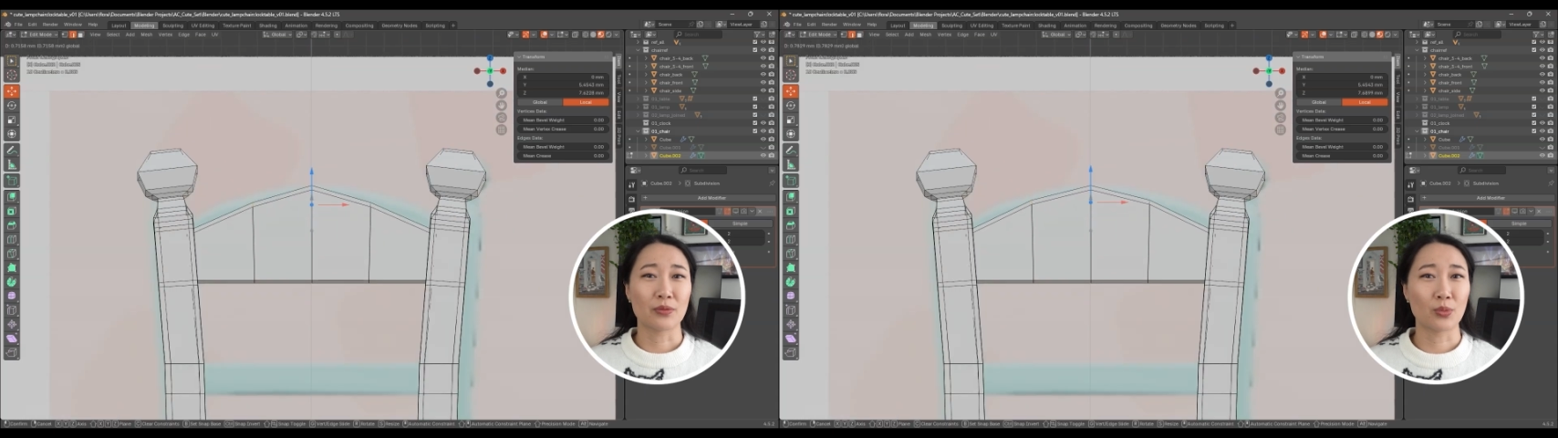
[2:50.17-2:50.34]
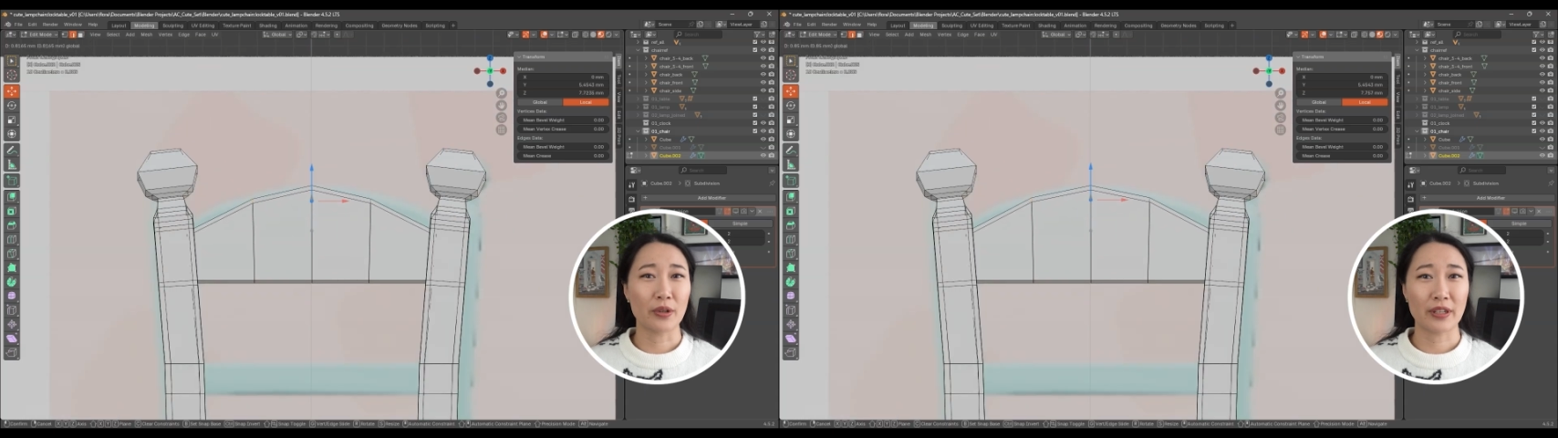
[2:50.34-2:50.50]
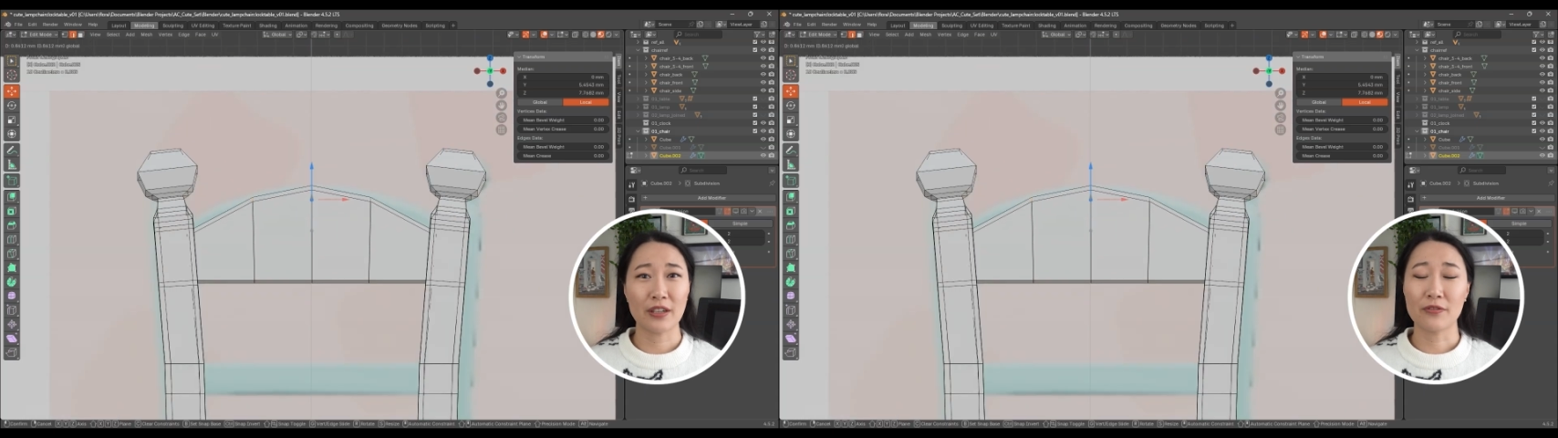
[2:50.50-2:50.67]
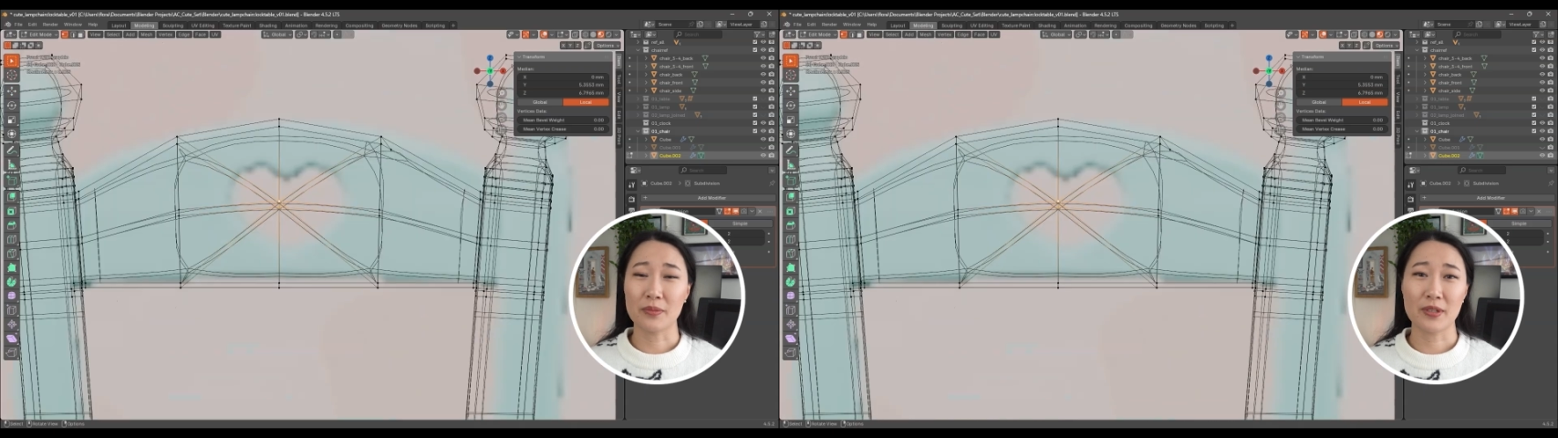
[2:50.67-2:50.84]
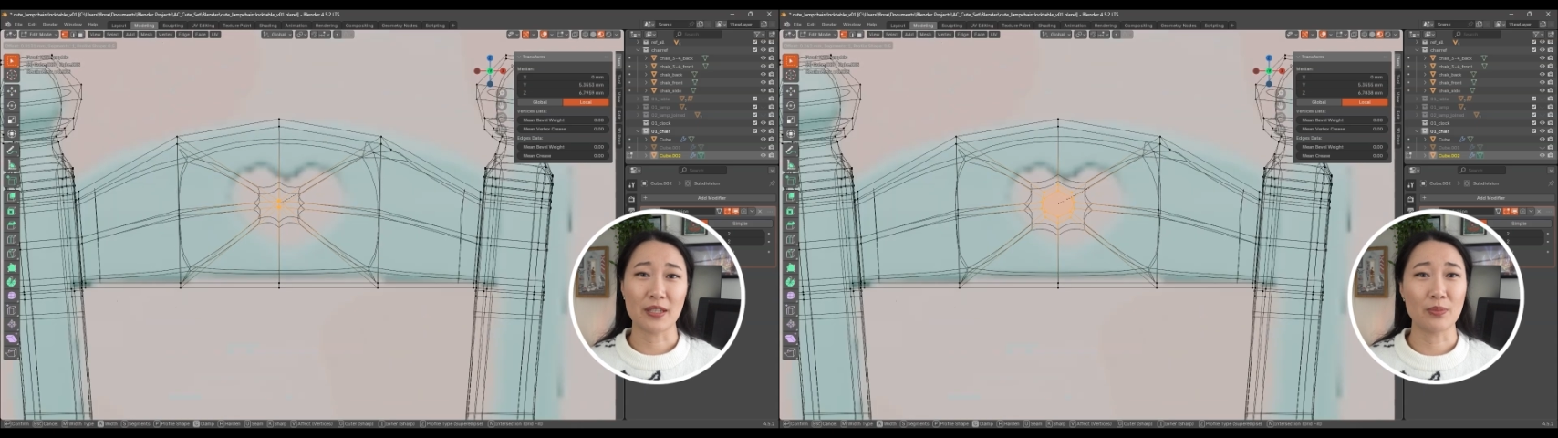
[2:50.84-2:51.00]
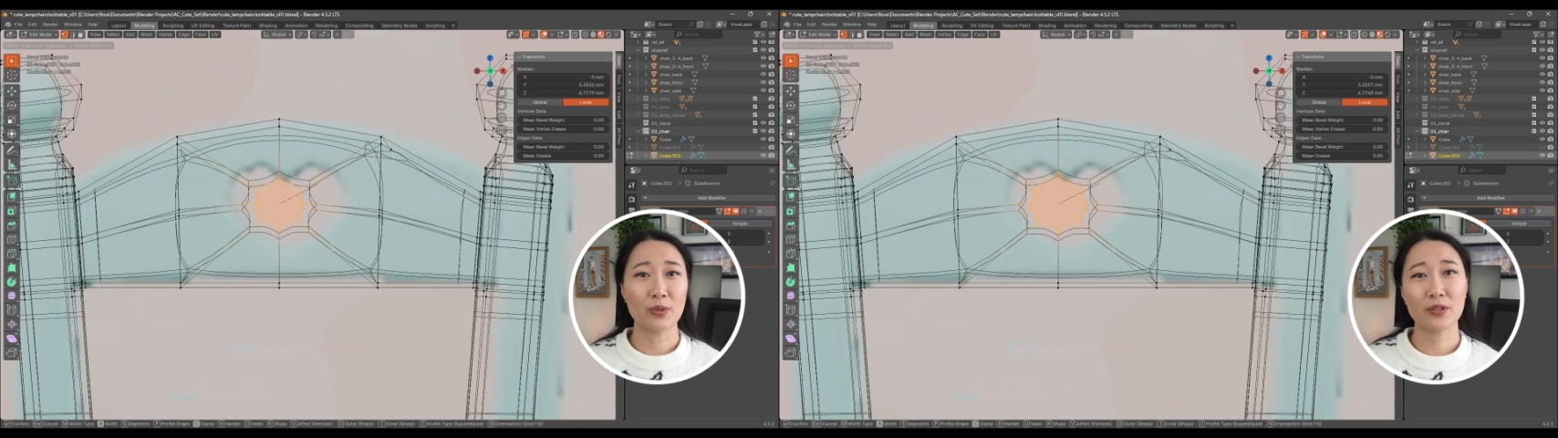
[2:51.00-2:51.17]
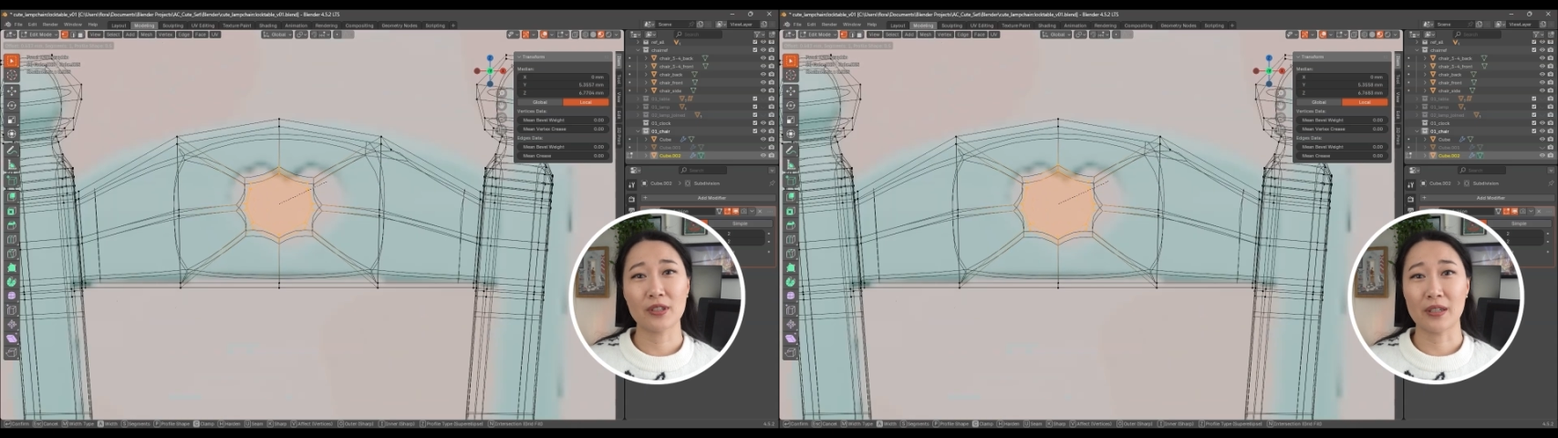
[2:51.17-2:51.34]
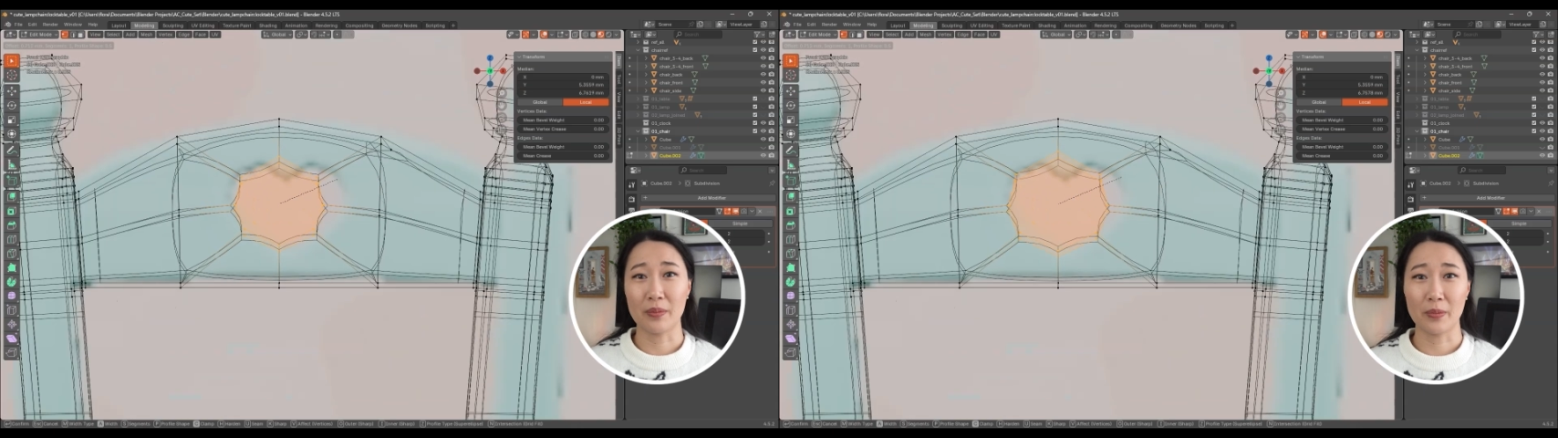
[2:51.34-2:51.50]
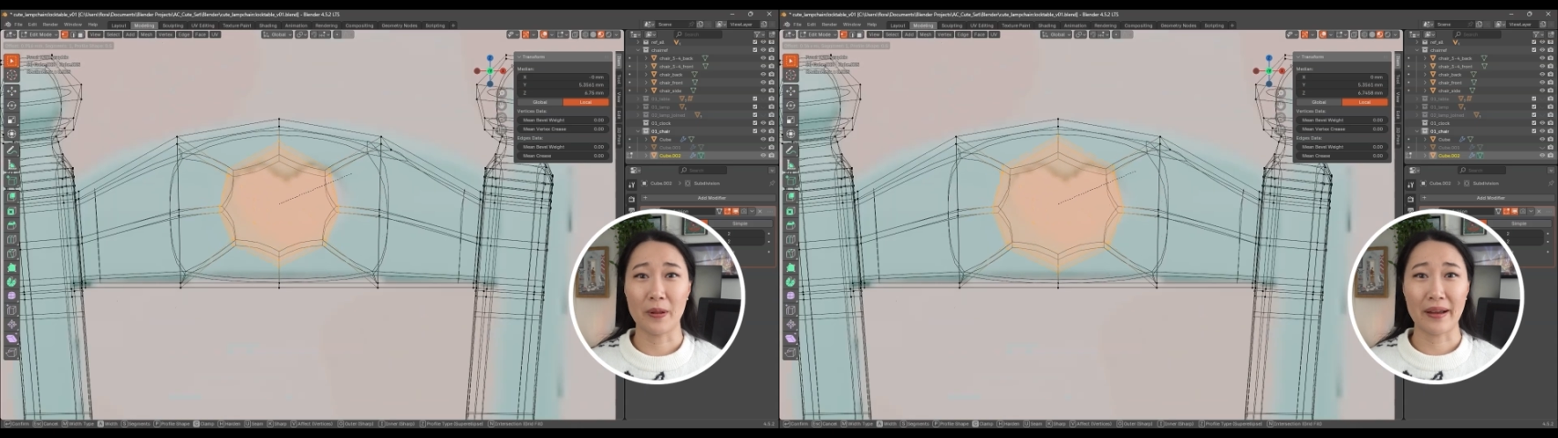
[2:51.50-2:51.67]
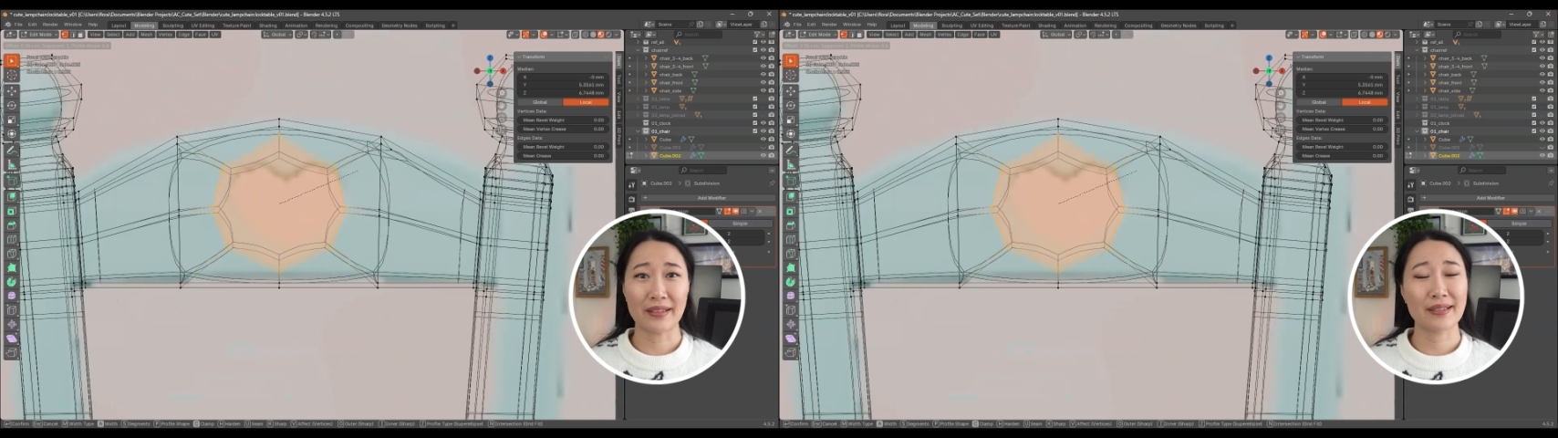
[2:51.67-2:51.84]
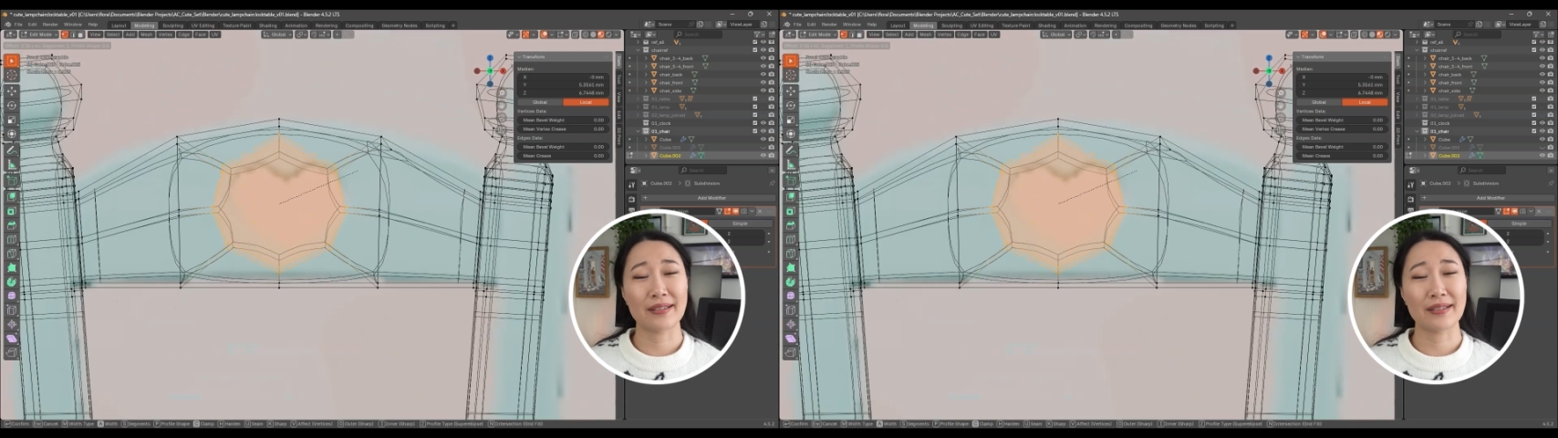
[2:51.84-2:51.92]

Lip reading: working from simple to complex